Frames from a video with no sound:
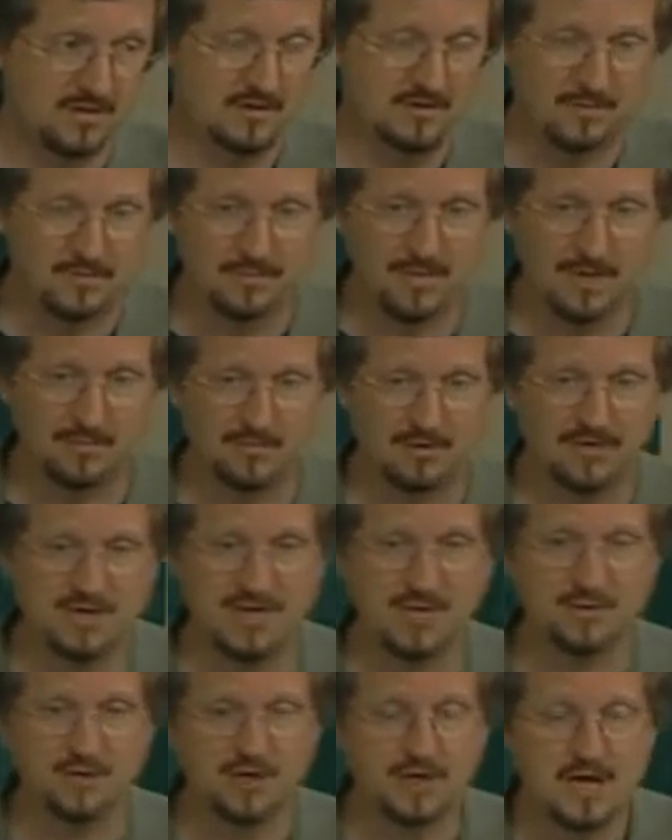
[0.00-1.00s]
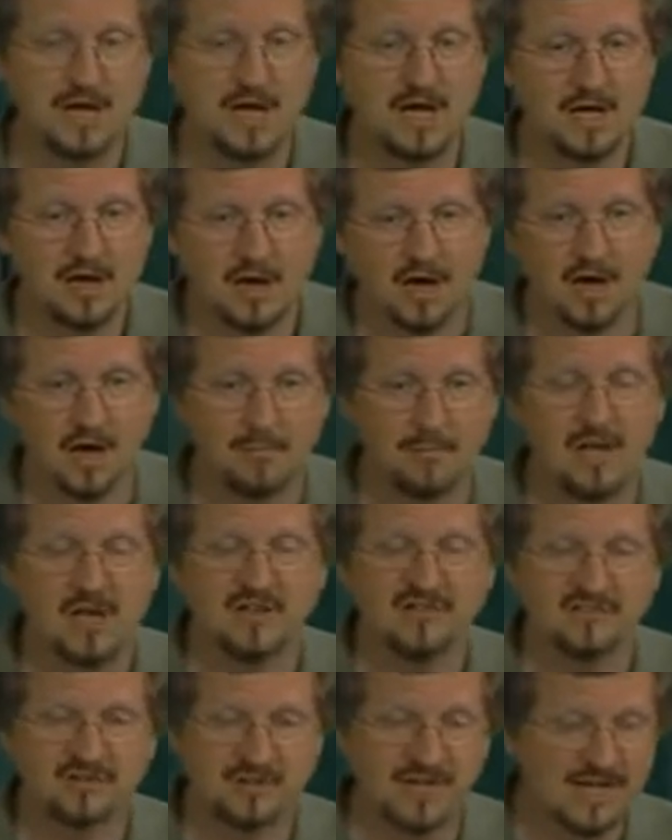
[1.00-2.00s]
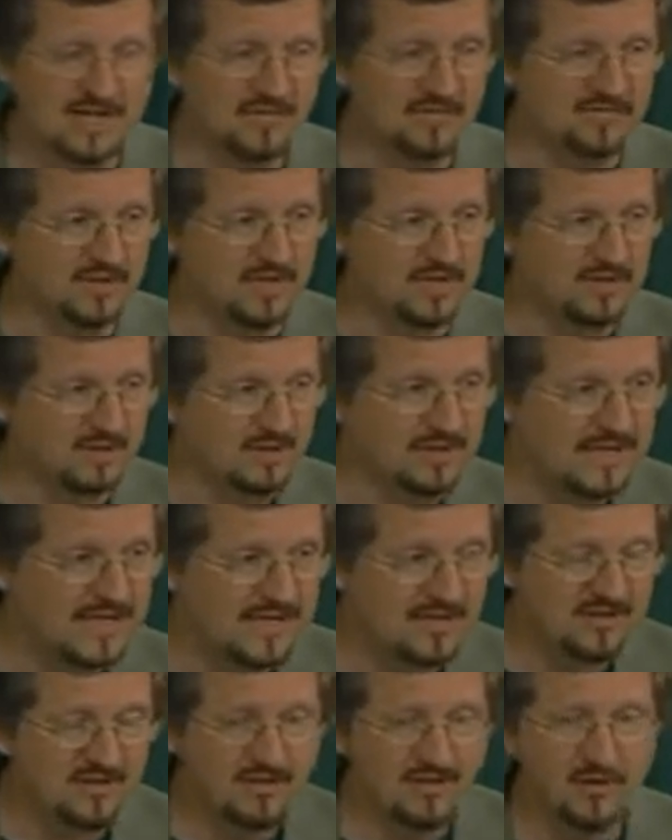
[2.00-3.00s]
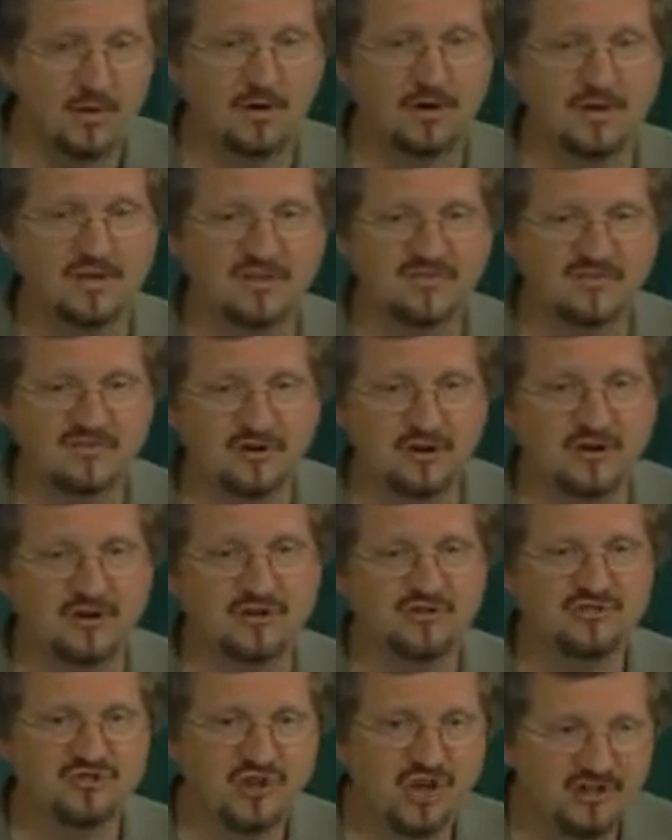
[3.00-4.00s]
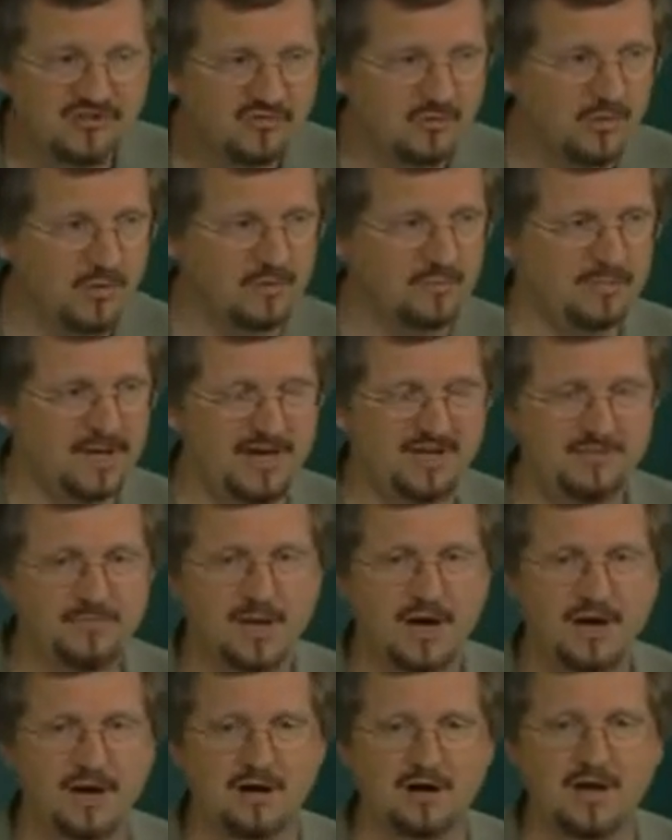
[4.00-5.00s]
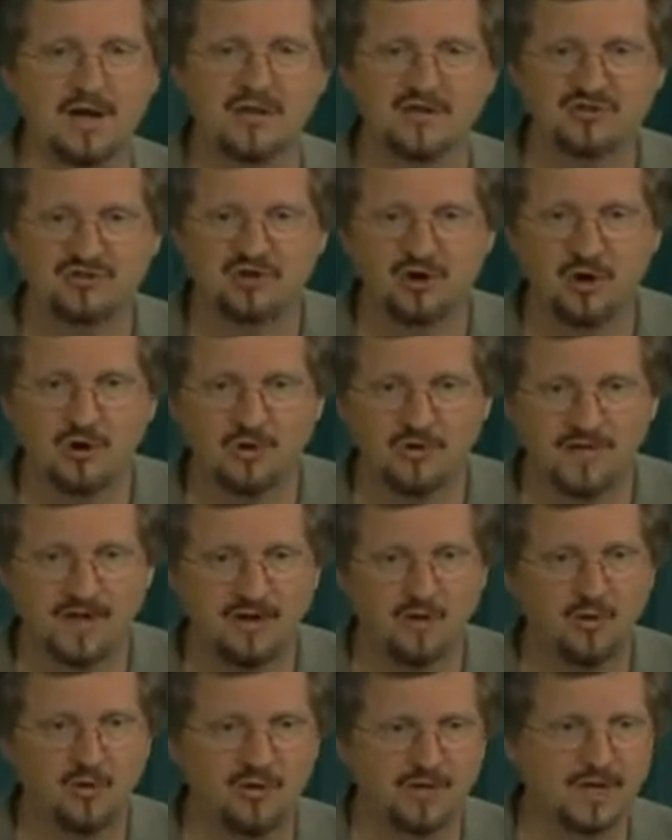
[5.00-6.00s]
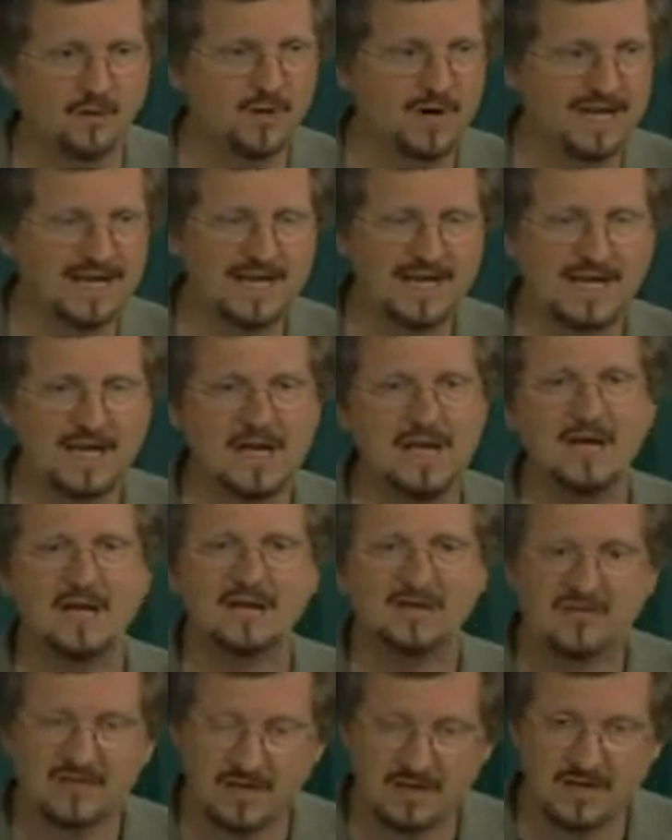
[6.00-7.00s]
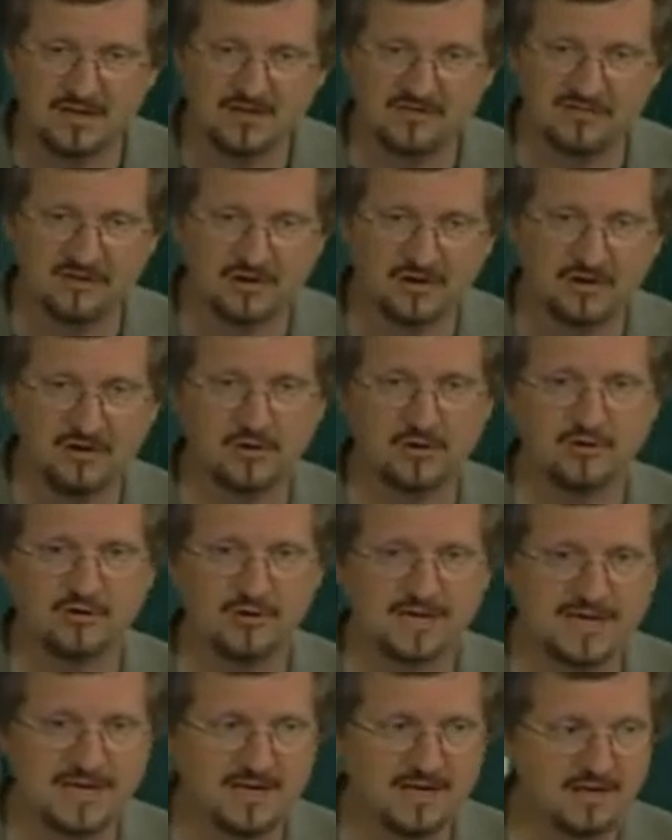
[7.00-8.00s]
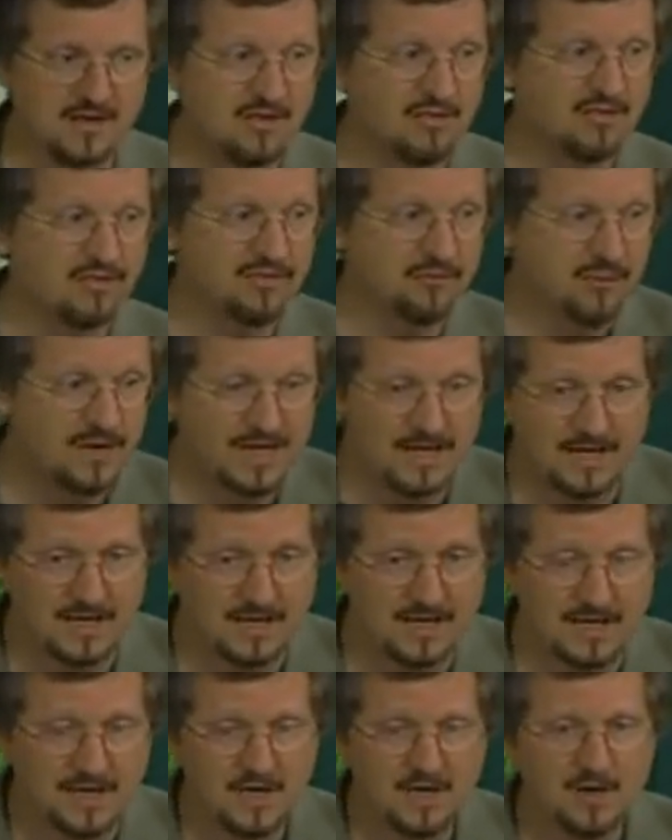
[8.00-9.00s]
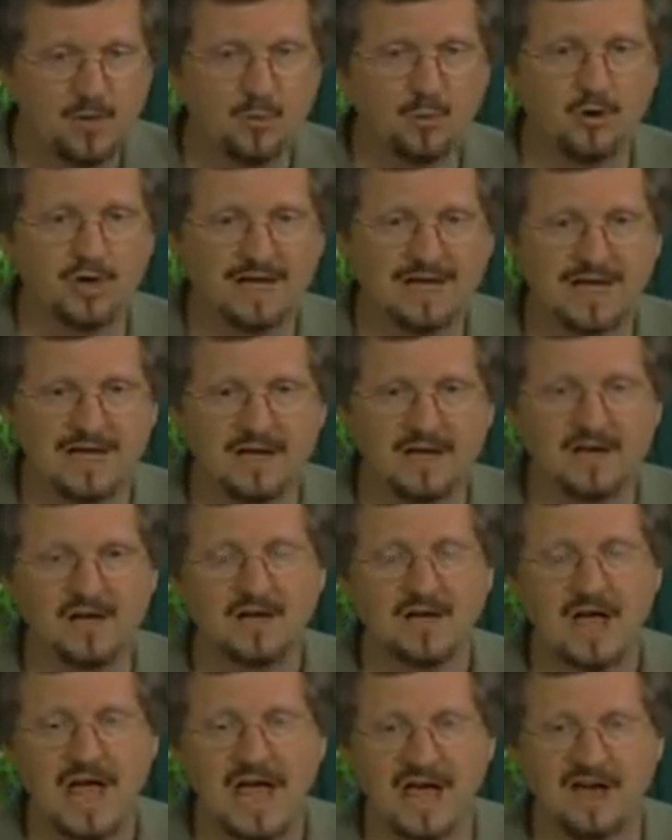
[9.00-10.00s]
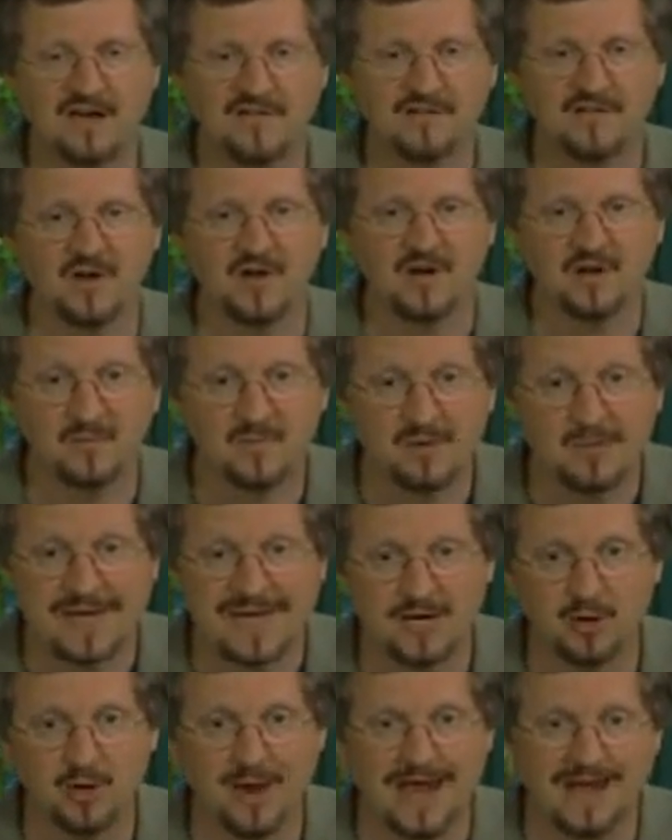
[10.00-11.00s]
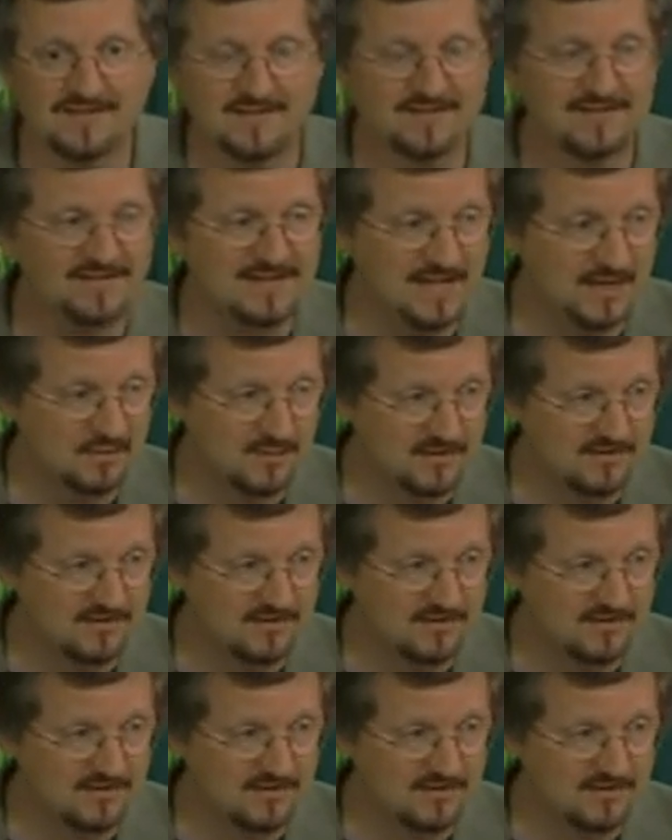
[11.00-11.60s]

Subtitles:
Remember, he would selectively delete or insert just one base pair and show that only when he inserted or deleted 3 would he have an amino acid sequence